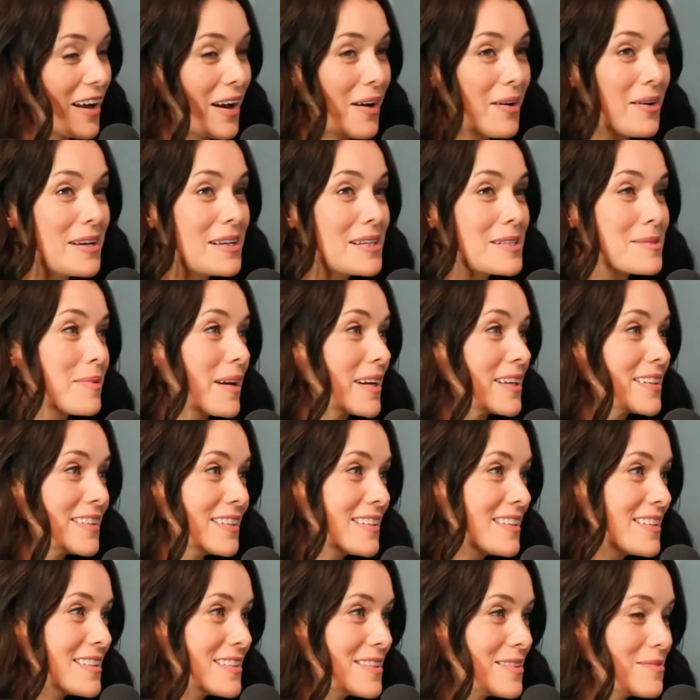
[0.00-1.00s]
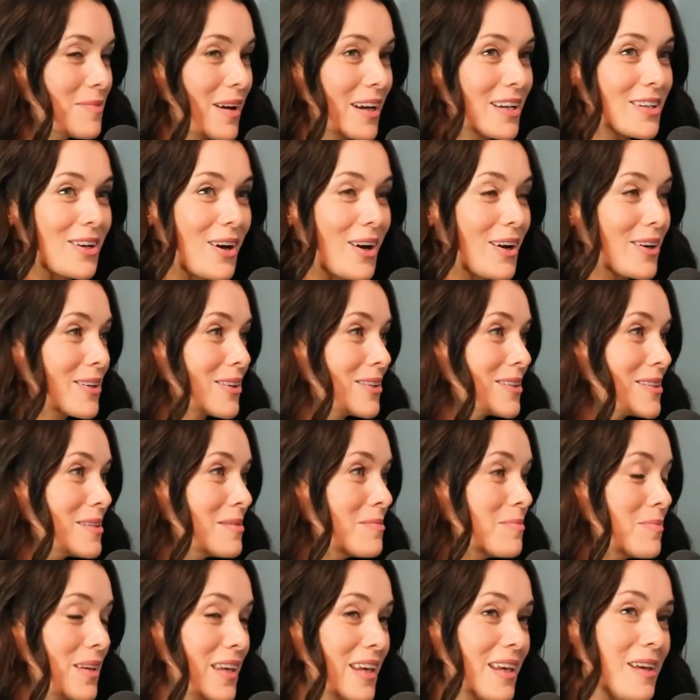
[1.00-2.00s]
Not how I expected my daughter
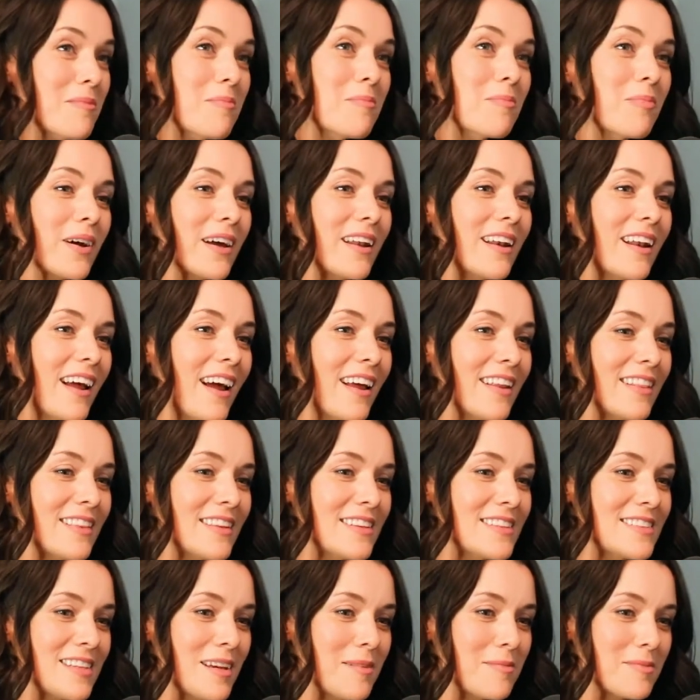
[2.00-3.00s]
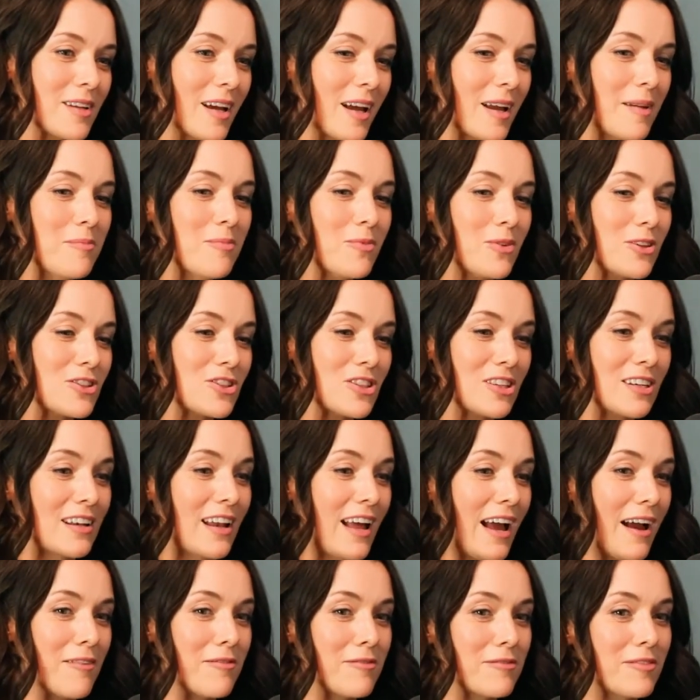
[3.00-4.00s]
to be. But at the same time, we
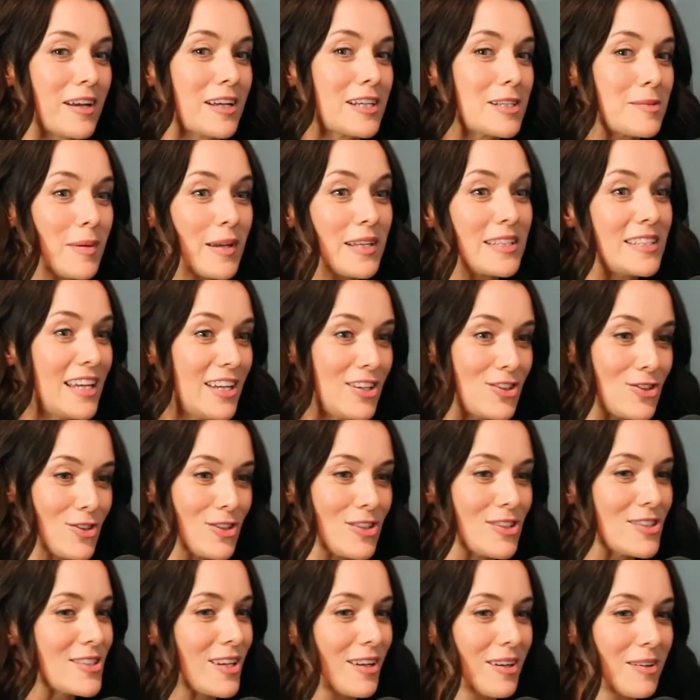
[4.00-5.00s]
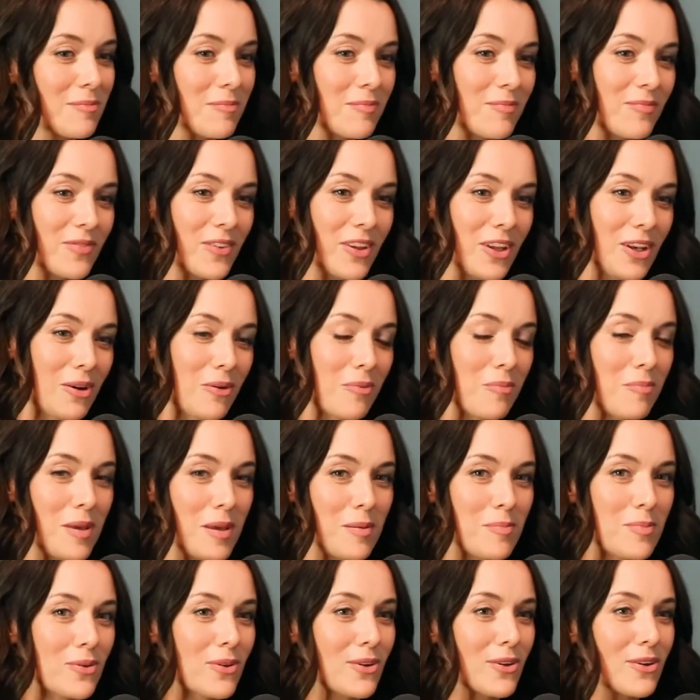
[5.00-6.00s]
shouldn't have expectations on, you
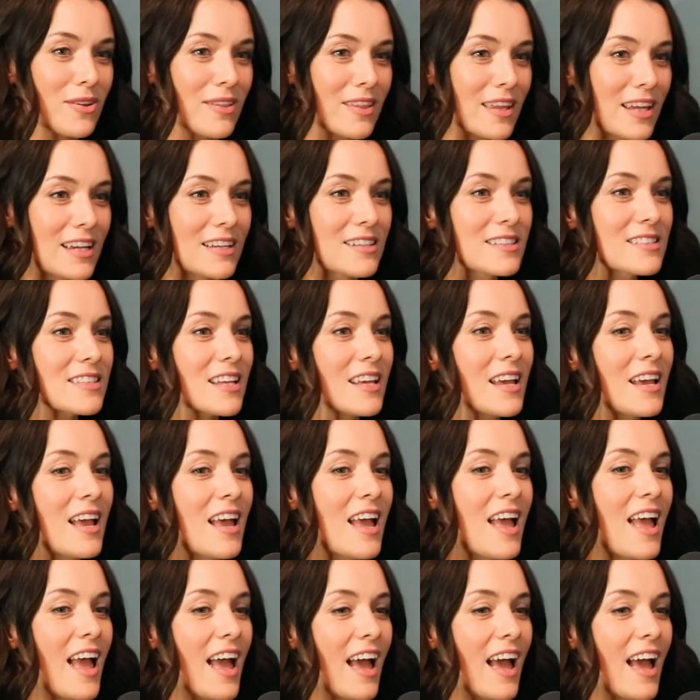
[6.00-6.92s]
know, people or things.